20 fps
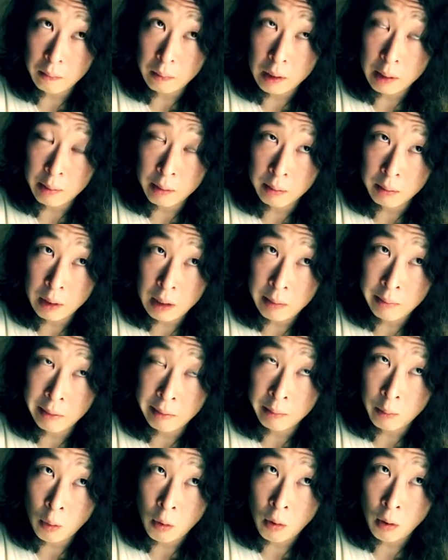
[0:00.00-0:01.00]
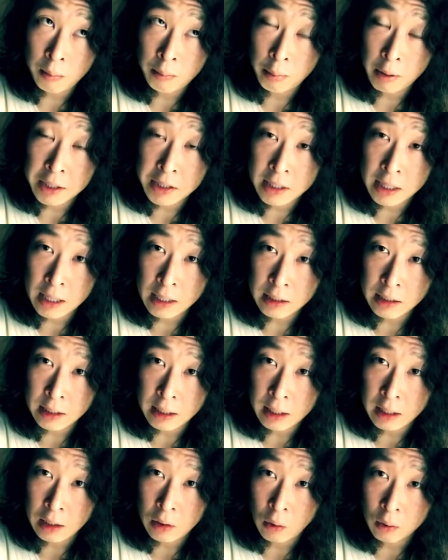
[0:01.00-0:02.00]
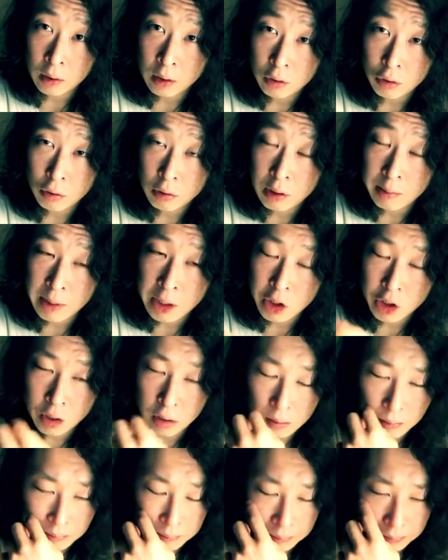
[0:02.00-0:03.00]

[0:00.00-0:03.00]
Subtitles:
even more precisely on the two dimension,